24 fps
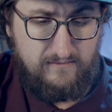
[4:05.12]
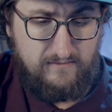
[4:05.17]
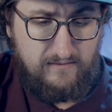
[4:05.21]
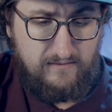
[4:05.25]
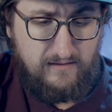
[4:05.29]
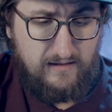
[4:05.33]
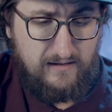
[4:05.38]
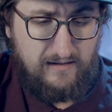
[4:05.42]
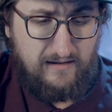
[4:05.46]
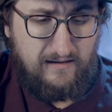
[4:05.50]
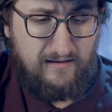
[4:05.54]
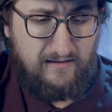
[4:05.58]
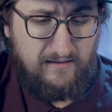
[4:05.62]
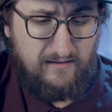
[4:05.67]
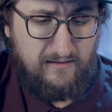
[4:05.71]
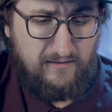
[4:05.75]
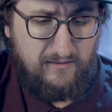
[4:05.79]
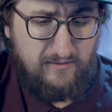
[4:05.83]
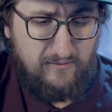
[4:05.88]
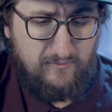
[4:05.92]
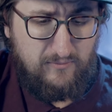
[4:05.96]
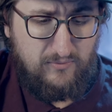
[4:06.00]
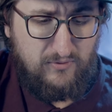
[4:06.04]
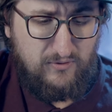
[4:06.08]

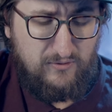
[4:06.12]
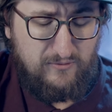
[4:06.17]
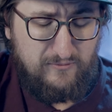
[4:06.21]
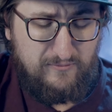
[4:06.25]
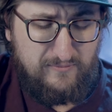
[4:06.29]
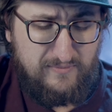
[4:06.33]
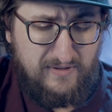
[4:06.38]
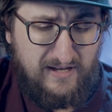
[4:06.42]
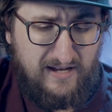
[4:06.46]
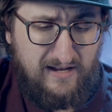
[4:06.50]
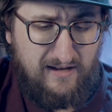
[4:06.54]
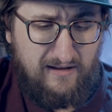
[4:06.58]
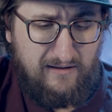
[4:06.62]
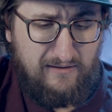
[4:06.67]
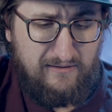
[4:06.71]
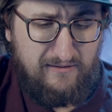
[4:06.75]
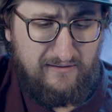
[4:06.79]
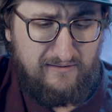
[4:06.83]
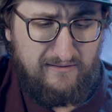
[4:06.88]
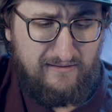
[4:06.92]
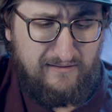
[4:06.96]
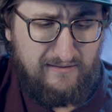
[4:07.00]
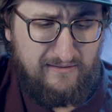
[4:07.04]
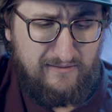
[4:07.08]
I pooped
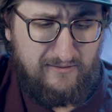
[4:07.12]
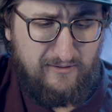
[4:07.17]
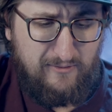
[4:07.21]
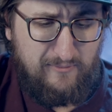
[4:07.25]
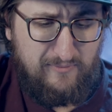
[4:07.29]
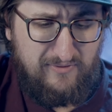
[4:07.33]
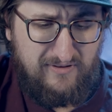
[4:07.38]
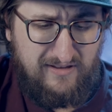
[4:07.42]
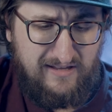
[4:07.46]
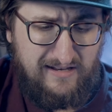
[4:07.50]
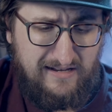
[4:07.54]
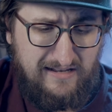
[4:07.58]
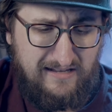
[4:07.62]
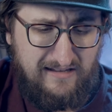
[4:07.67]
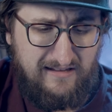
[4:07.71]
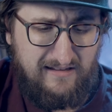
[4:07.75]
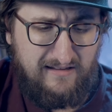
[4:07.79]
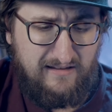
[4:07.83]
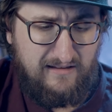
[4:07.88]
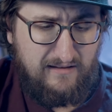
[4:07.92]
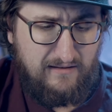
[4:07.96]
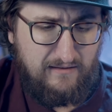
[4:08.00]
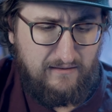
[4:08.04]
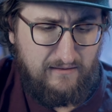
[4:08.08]
out a
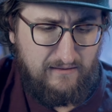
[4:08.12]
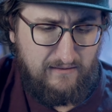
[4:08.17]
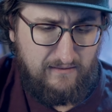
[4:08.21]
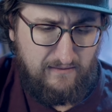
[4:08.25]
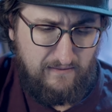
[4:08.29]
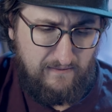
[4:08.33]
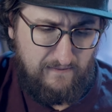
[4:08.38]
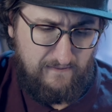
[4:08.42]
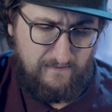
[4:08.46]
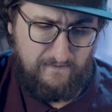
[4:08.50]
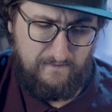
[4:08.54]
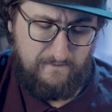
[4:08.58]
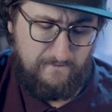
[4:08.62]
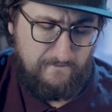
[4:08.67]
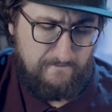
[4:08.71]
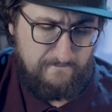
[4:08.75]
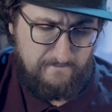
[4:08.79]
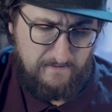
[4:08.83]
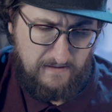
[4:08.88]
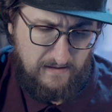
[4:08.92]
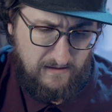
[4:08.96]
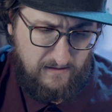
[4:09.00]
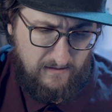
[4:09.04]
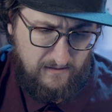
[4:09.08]
penny,
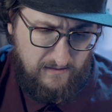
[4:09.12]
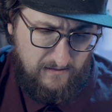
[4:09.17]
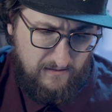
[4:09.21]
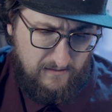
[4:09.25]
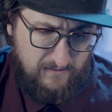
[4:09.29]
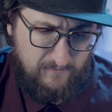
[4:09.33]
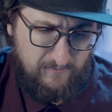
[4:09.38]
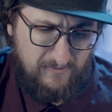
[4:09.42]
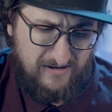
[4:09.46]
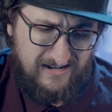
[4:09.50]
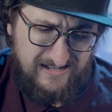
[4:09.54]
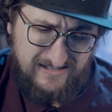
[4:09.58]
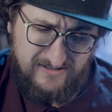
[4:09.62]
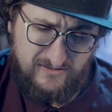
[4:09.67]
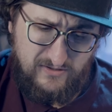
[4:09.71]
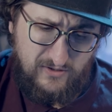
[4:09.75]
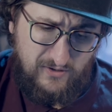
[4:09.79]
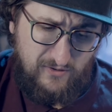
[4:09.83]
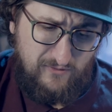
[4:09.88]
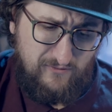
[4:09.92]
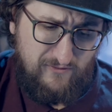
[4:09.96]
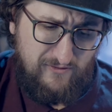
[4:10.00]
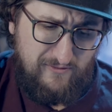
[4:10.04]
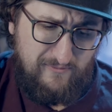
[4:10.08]
but I
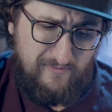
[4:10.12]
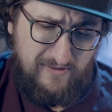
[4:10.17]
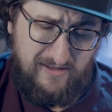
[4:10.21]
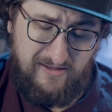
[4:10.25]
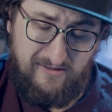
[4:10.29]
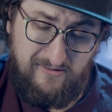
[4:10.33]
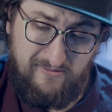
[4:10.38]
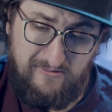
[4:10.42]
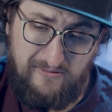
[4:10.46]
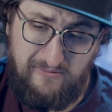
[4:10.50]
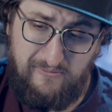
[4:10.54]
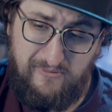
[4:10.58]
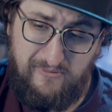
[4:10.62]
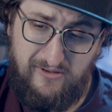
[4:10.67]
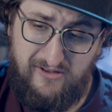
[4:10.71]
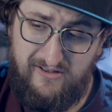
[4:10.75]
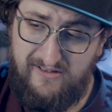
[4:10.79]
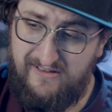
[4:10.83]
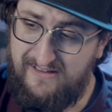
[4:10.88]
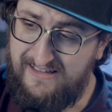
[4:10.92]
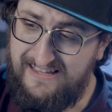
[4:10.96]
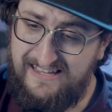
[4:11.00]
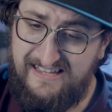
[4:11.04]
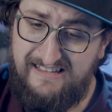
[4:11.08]
don't
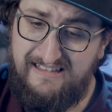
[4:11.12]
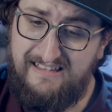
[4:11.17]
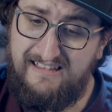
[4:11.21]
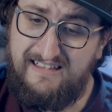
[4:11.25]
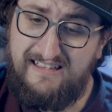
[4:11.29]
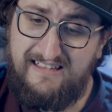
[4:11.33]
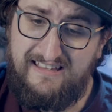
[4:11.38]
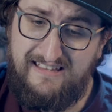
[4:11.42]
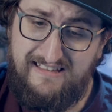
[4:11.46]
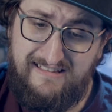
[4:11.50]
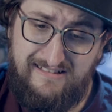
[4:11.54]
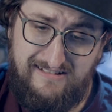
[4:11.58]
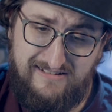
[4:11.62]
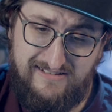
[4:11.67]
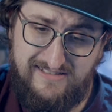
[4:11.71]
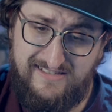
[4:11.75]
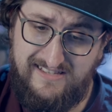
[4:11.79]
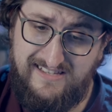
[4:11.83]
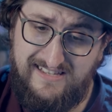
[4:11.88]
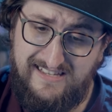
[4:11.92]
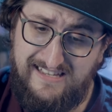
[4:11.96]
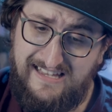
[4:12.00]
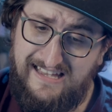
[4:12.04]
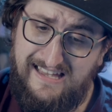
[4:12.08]
remember
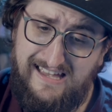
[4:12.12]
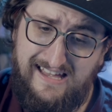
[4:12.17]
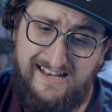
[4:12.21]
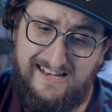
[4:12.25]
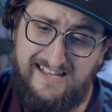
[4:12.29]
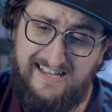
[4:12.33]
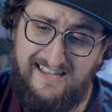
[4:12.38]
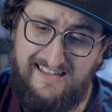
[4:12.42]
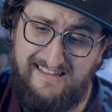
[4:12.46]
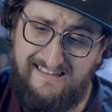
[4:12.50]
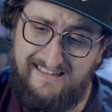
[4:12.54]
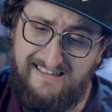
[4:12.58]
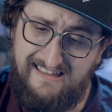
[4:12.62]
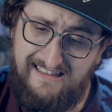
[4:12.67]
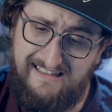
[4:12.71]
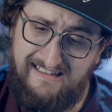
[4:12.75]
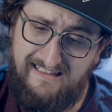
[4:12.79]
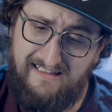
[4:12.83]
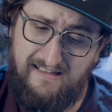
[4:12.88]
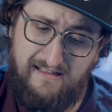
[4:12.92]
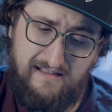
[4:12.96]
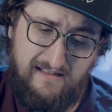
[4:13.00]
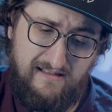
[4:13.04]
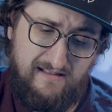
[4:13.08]
eating any.
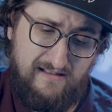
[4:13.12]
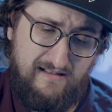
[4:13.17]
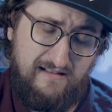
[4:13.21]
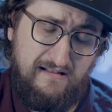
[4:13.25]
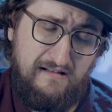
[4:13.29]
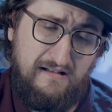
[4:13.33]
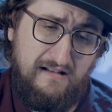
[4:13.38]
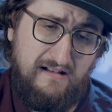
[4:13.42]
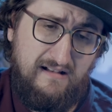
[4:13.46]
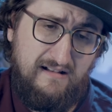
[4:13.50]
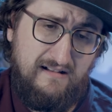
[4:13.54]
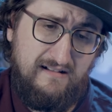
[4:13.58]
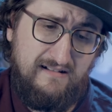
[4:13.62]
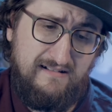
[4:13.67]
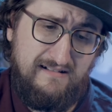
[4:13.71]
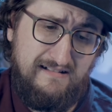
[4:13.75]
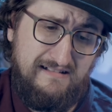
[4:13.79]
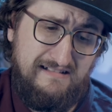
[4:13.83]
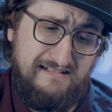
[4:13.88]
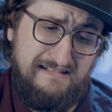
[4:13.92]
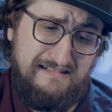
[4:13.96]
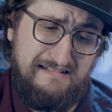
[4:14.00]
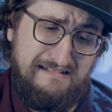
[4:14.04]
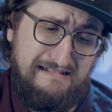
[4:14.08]

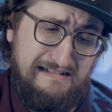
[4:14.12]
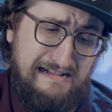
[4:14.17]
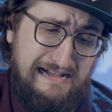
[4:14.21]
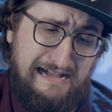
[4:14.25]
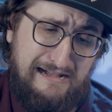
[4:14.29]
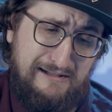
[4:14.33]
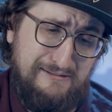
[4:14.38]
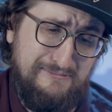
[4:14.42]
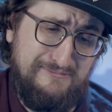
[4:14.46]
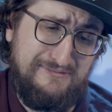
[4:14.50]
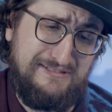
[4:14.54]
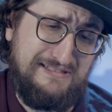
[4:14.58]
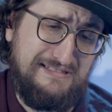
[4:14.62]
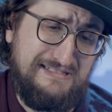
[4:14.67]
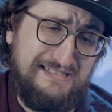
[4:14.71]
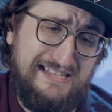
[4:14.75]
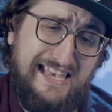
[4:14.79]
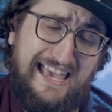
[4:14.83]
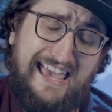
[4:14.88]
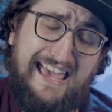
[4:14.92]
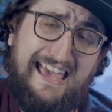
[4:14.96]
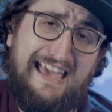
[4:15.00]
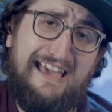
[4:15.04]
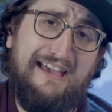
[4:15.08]
I'm
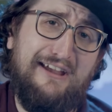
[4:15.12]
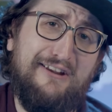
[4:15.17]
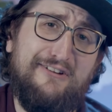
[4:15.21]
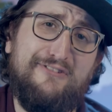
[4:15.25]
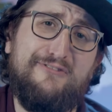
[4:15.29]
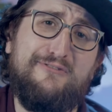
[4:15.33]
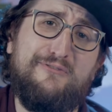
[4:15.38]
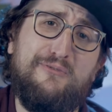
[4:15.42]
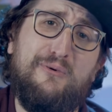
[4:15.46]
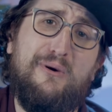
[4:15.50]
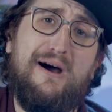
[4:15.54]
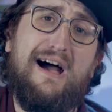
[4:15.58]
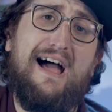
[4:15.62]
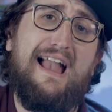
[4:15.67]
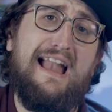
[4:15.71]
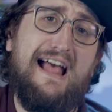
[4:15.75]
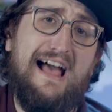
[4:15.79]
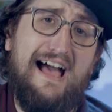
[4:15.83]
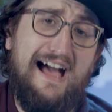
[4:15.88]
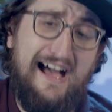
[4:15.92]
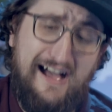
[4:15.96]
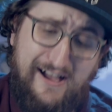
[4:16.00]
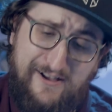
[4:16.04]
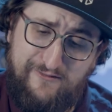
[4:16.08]
scared of what
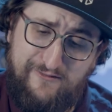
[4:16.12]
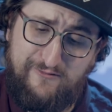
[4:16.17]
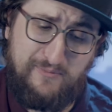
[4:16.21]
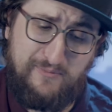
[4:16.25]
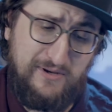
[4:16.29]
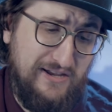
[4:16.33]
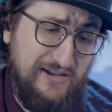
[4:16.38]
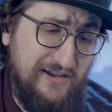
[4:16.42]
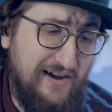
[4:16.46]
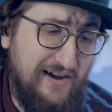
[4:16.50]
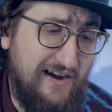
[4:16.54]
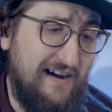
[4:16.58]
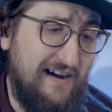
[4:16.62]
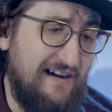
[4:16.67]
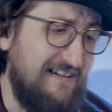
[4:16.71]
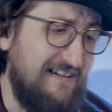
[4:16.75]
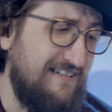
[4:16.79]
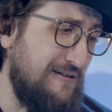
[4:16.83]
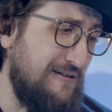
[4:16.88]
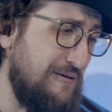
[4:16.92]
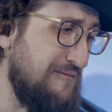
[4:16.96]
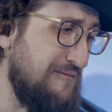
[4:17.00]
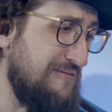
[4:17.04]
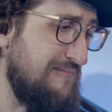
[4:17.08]
I've
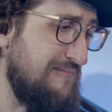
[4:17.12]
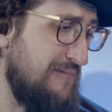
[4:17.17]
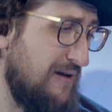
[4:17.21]
become,